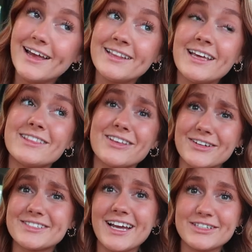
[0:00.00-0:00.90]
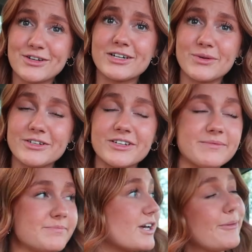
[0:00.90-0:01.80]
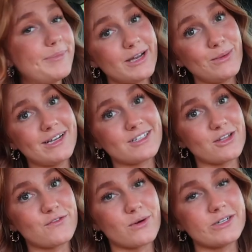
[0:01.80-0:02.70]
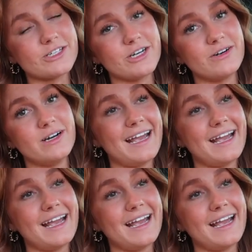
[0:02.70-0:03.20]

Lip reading: And then Thursday is graduation. So big week to look forward to.